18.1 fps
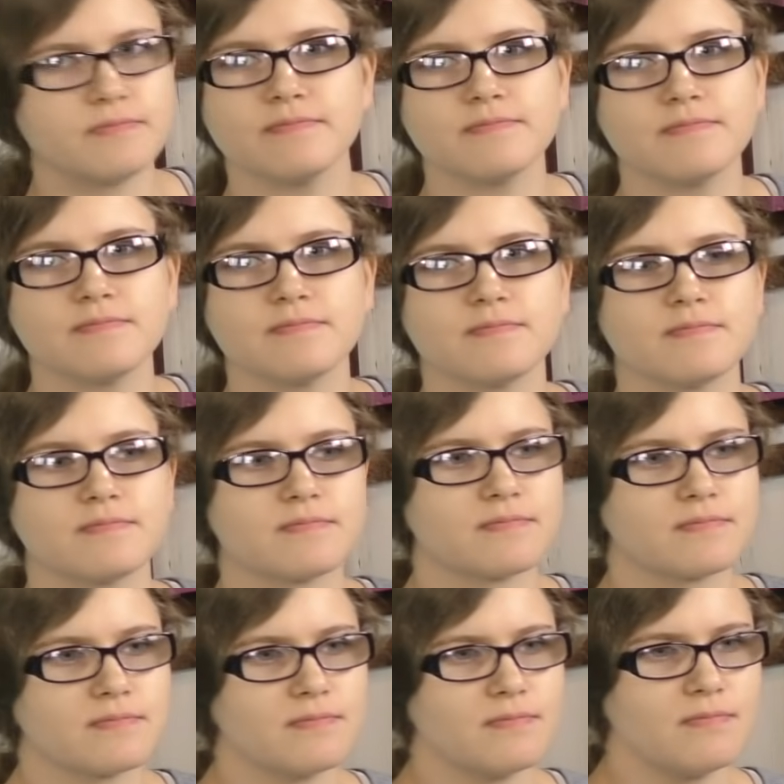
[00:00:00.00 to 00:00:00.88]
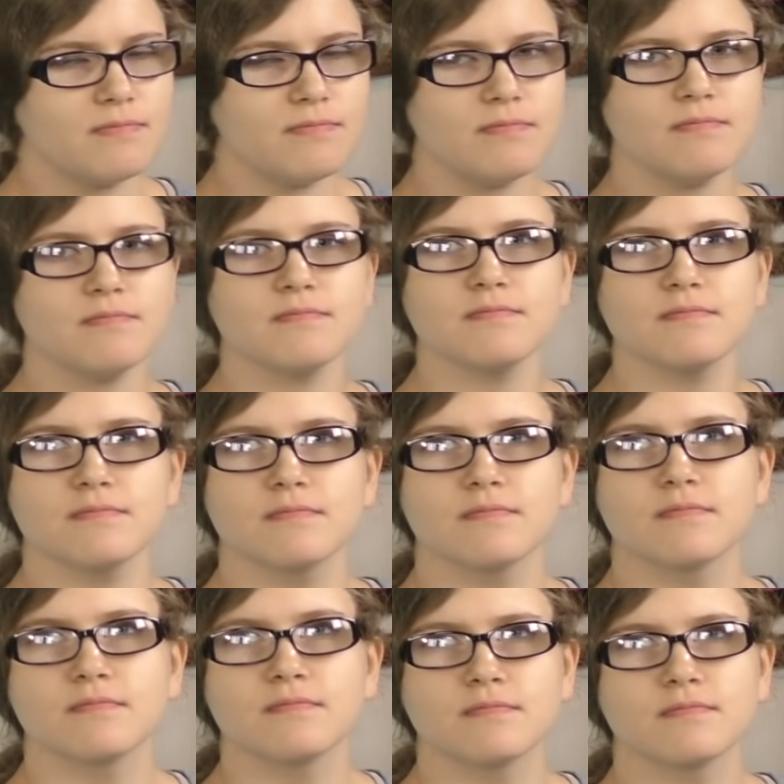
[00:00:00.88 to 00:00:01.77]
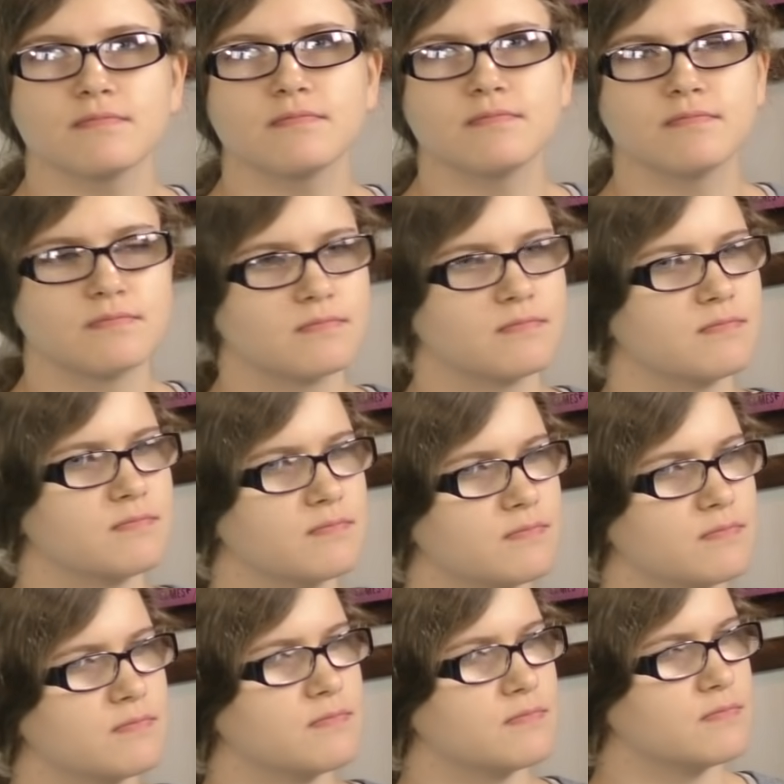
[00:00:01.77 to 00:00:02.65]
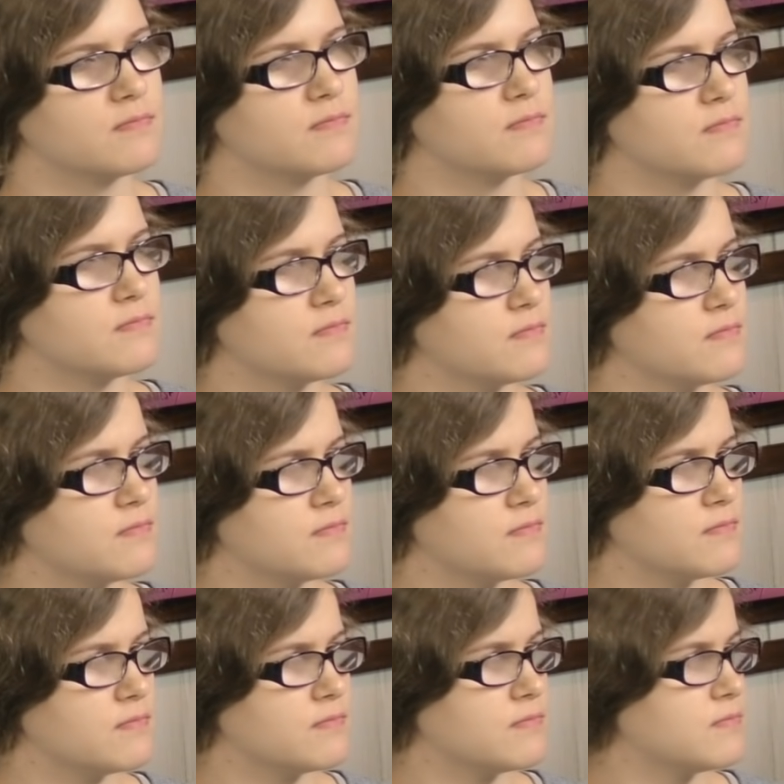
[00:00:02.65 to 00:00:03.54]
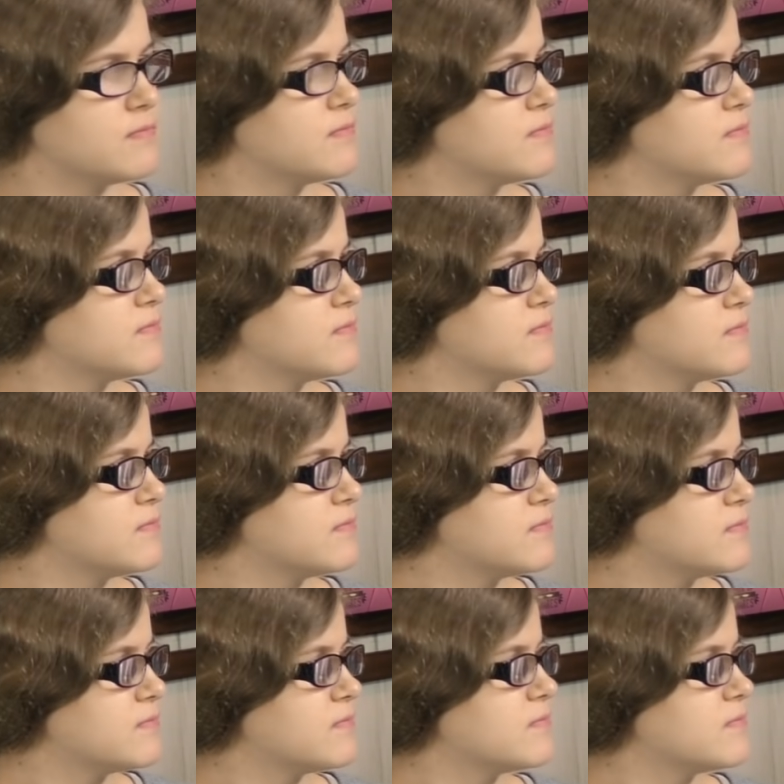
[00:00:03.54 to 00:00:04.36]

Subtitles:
(not speaking)